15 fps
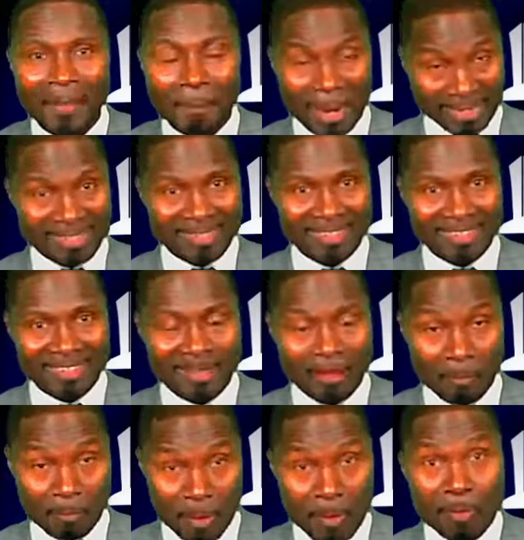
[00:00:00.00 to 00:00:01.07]
But
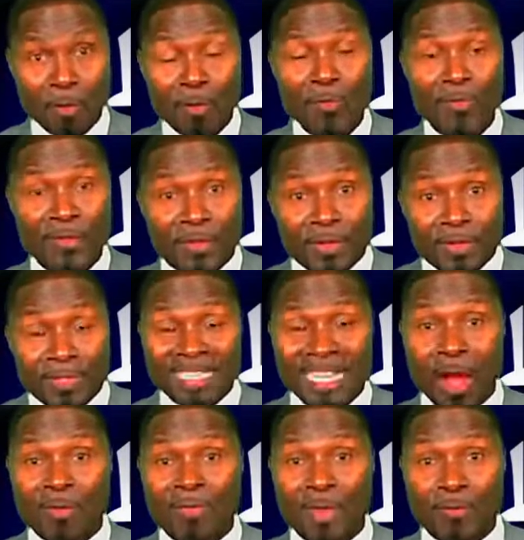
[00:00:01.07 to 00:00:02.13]
people feel
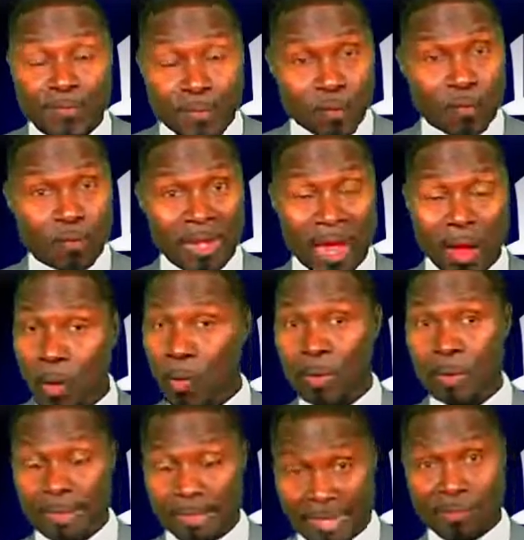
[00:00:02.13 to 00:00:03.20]
they are of the view that,
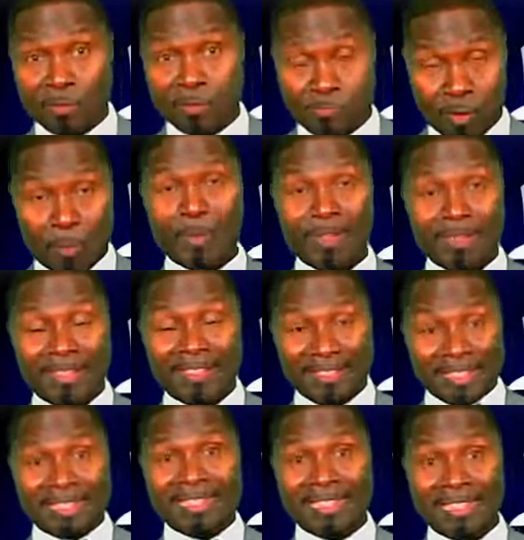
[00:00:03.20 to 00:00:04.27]
oh, this property is
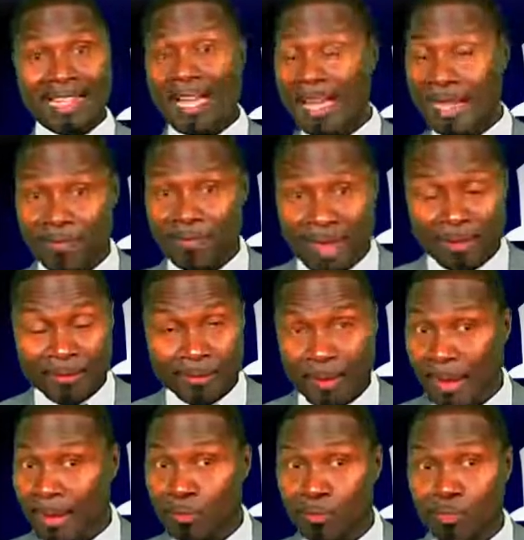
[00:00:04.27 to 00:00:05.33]
sitting here. If I
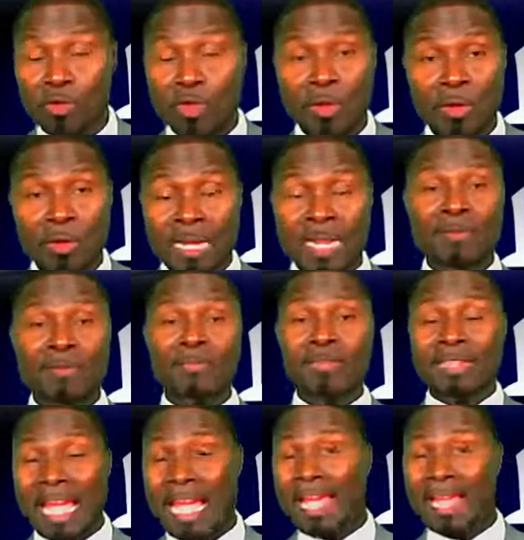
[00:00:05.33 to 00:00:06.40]
were to leave
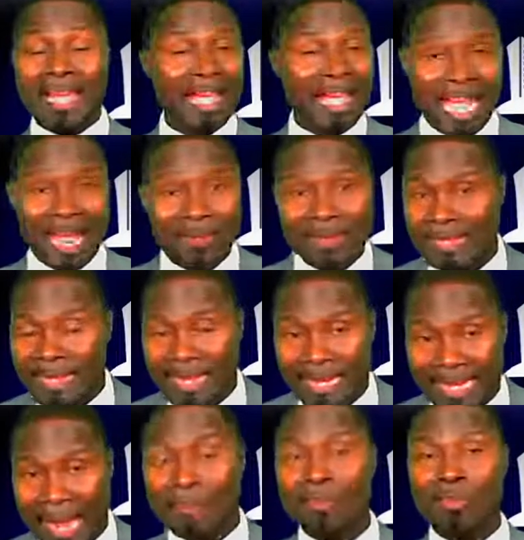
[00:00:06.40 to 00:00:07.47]
today,
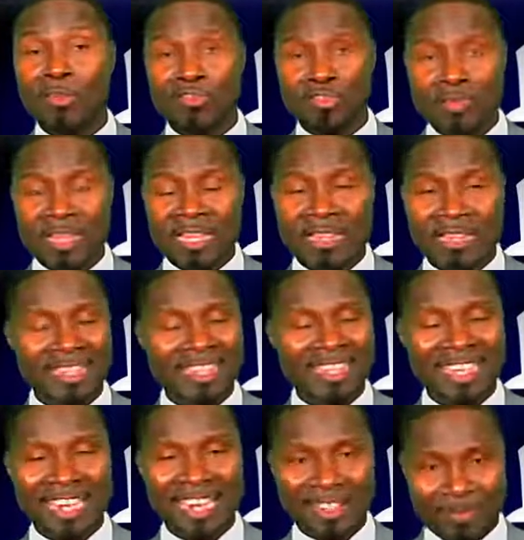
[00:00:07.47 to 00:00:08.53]
everything comes onto me,
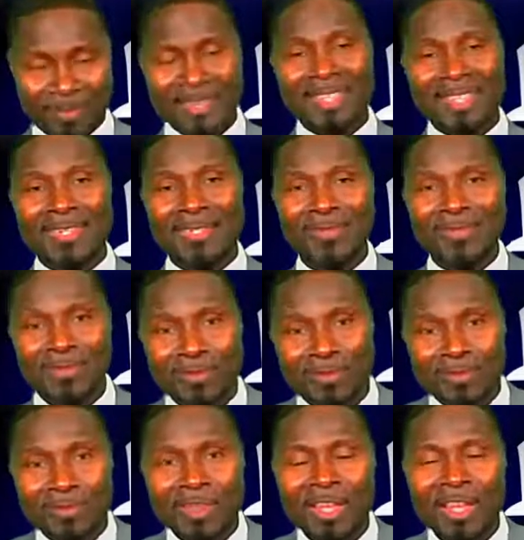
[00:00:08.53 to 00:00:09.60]
especially those
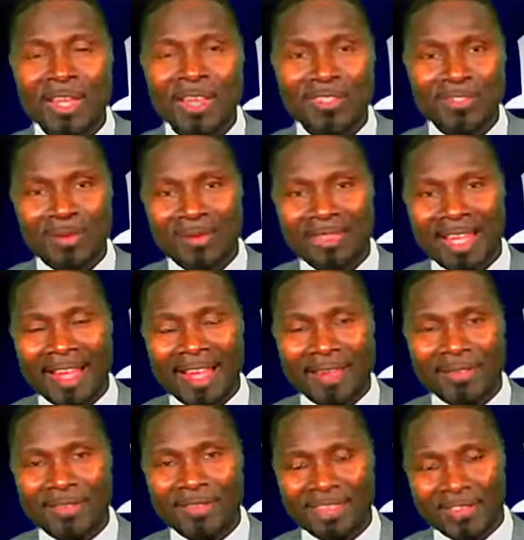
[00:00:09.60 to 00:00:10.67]
who sometimes
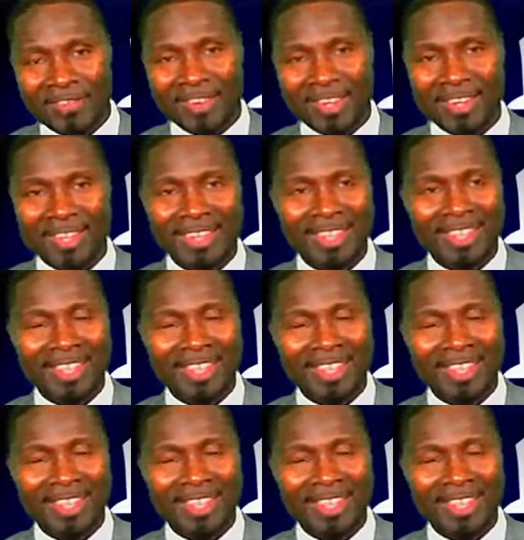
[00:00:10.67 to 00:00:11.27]
have children.